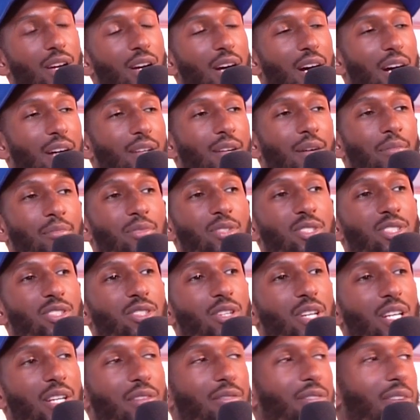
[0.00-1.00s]
I, I'm just
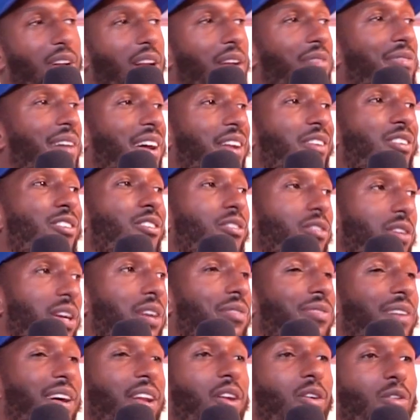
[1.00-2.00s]
not even. If I don't,
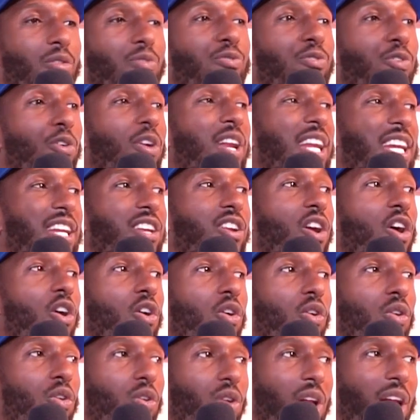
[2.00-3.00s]
if I don't fully know
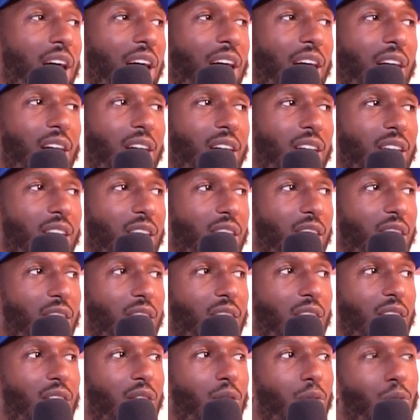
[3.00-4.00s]
like
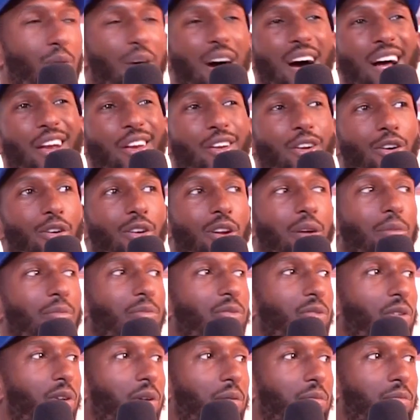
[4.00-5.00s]
where I know them
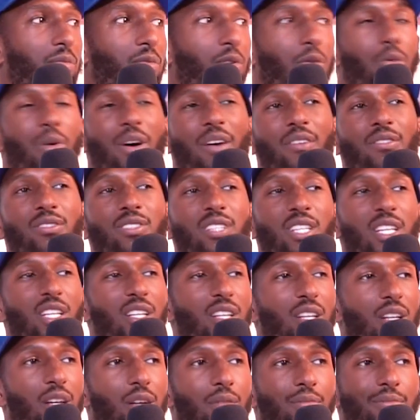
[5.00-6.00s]
from yeah, or where yeah. I've
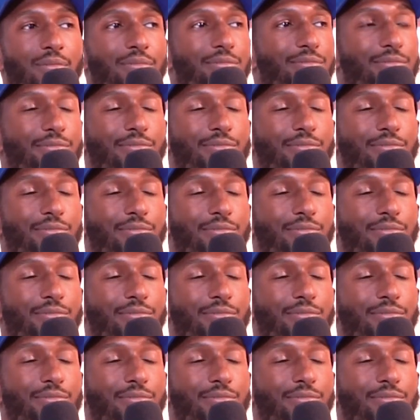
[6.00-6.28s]
seen them,